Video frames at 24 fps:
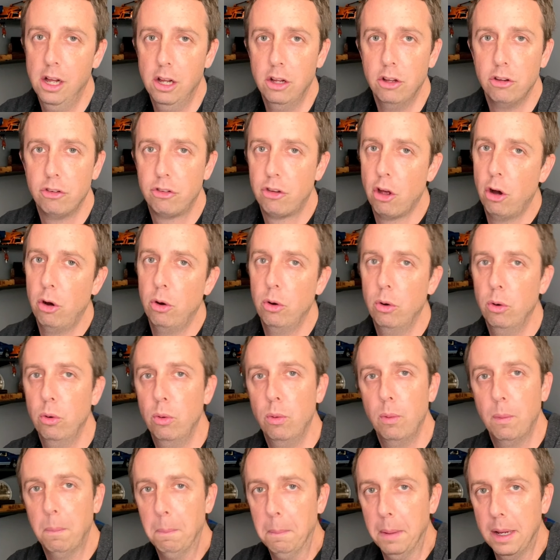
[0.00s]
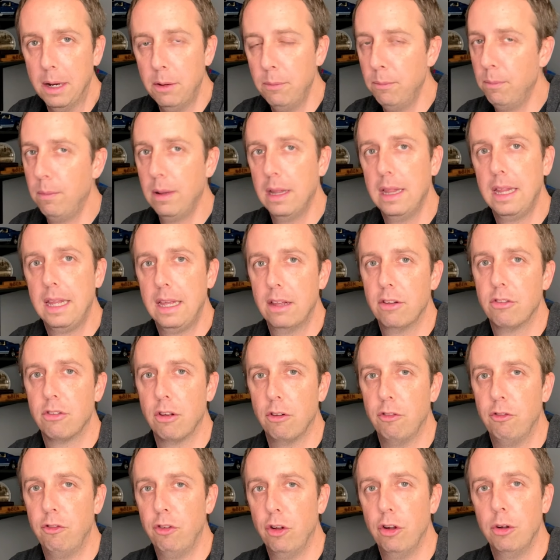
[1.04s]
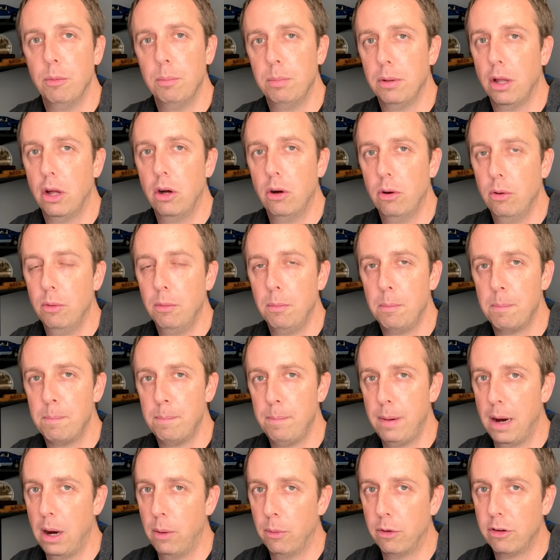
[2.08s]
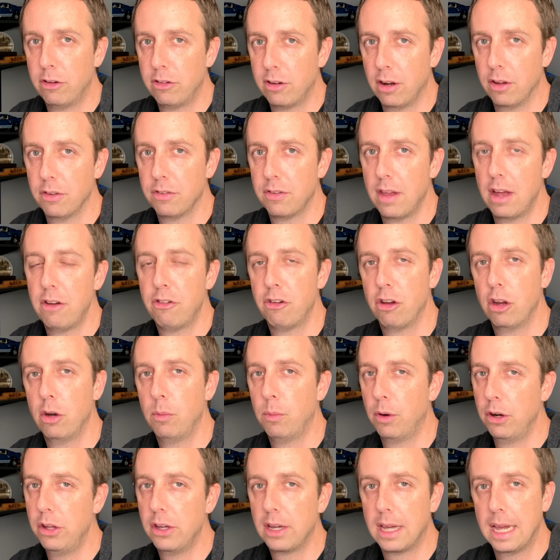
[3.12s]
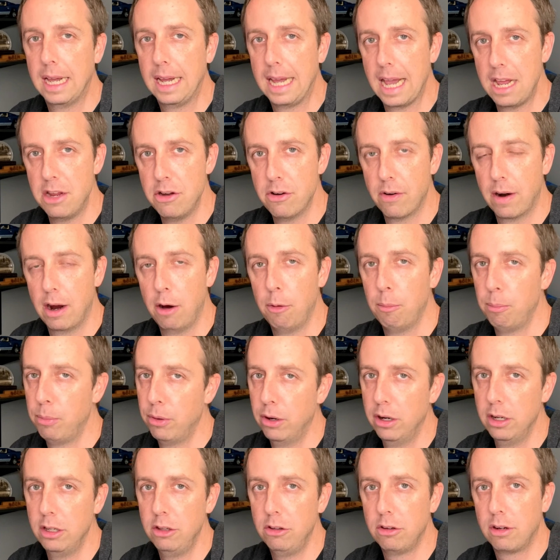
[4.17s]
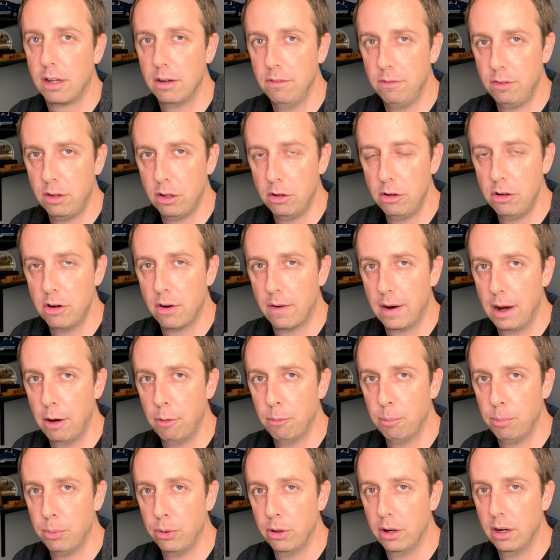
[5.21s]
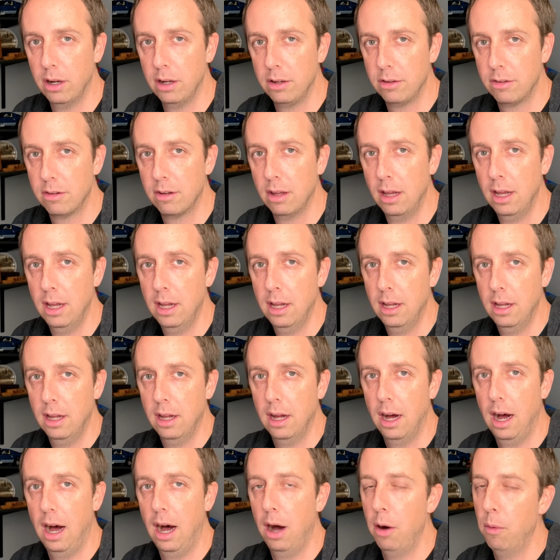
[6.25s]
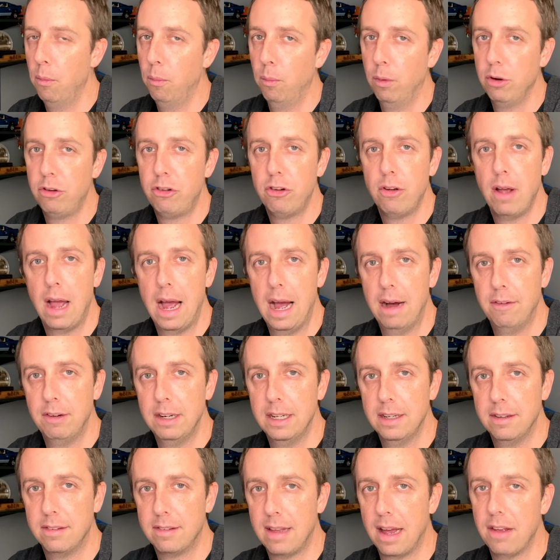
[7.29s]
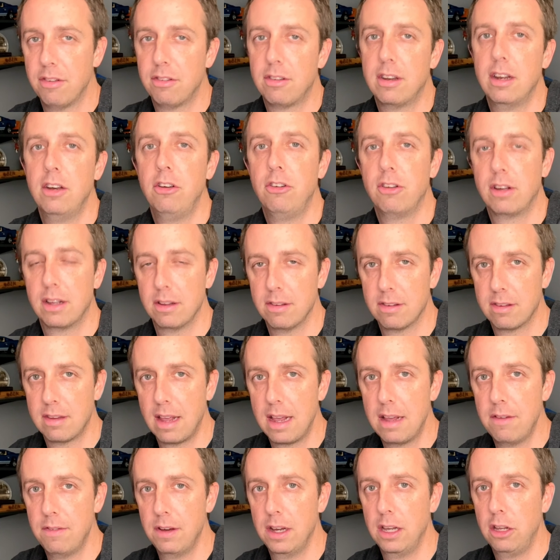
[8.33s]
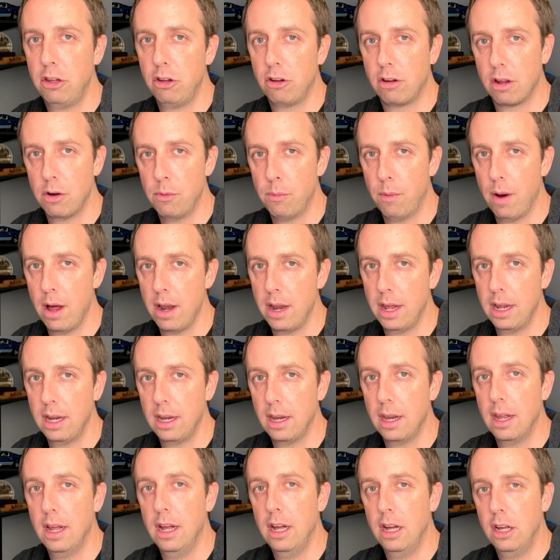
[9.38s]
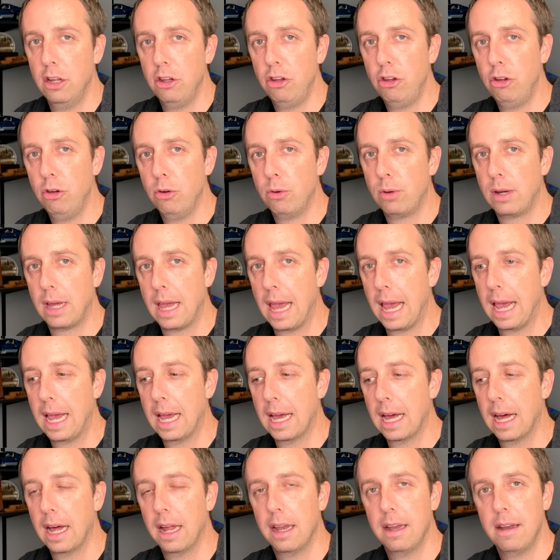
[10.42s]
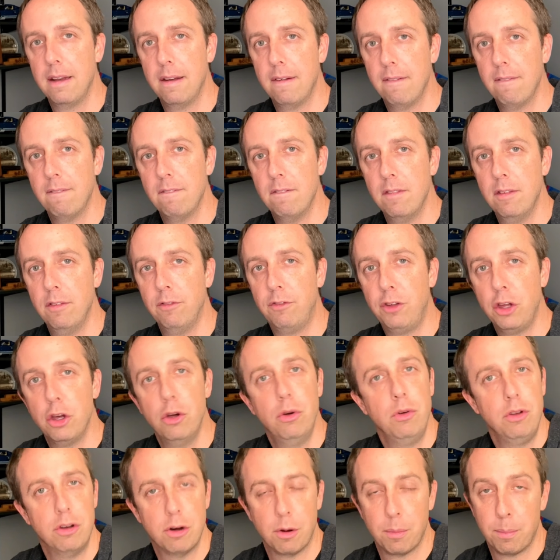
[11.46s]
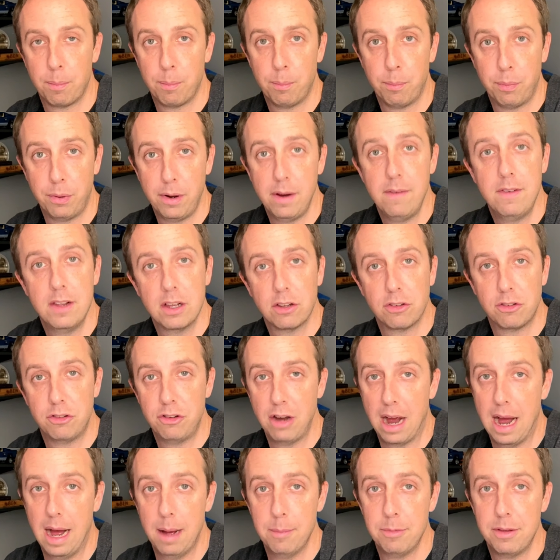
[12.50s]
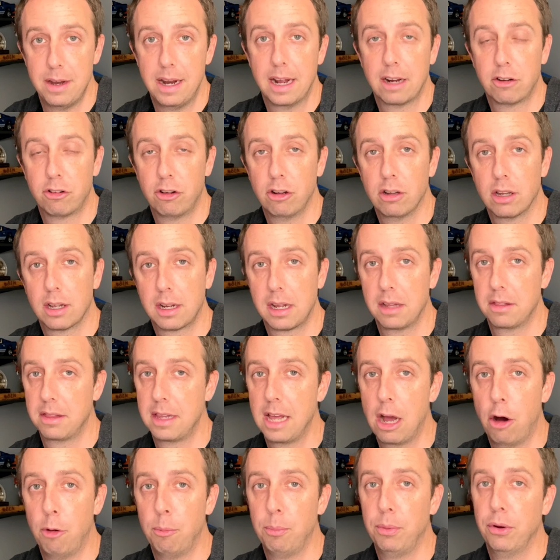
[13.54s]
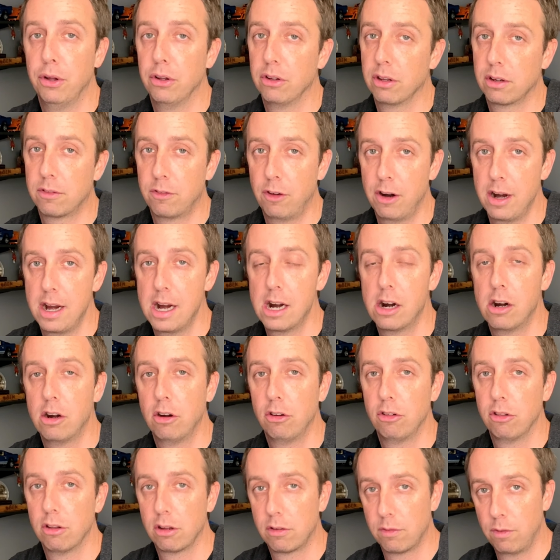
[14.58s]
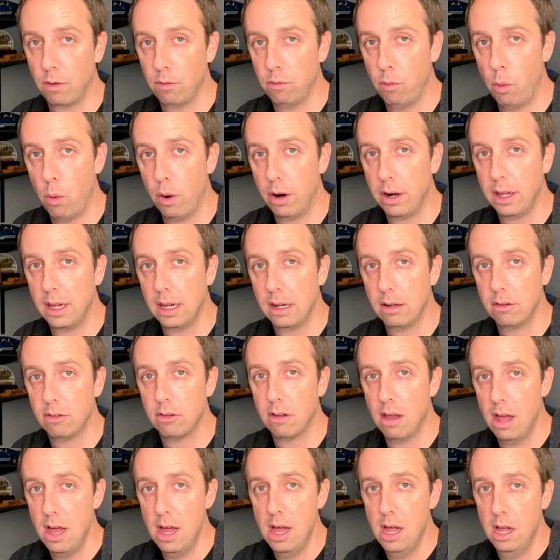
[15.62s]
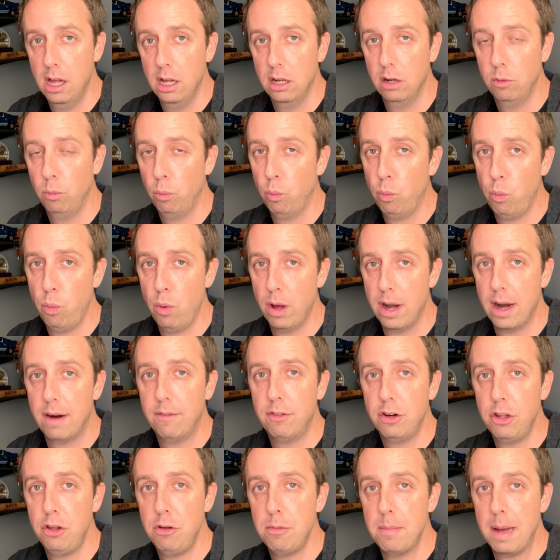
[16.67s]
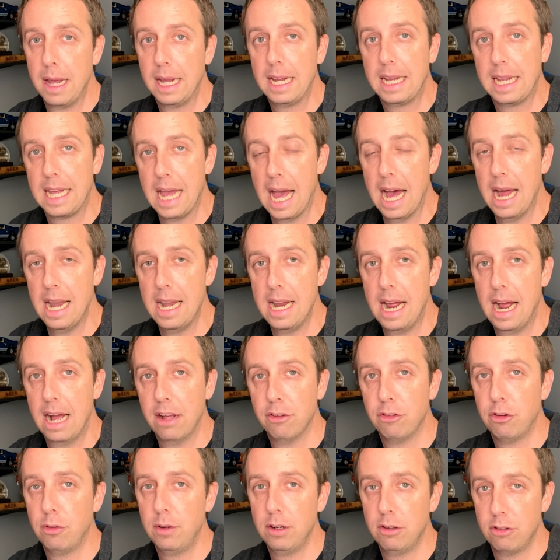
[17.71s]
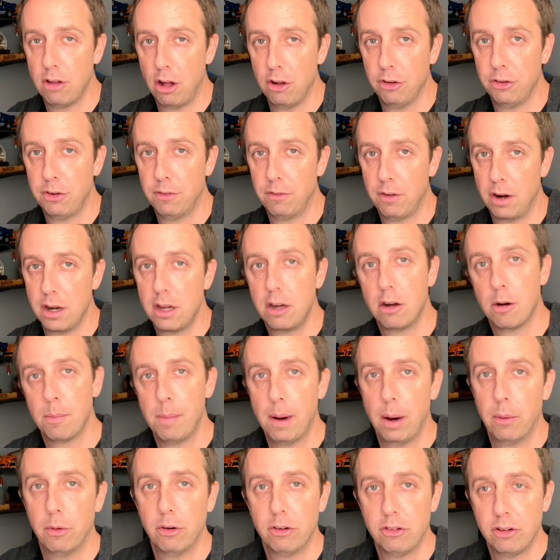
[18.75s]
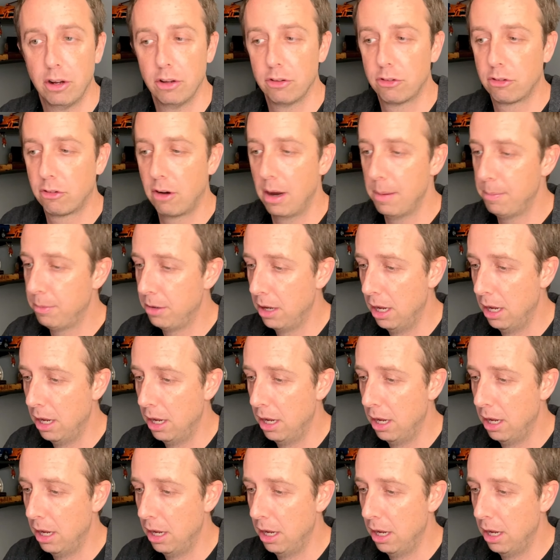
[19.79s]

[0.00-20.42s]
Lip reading: So it really is a full-blown PowerShell session where you can get your output, you can view your output. Once you have it tested, you can save it, you can run it, you can view your previous jobs and actually look at the output, look for errors, look for warnings. Whatever you may get as a result of running your PowerShell script,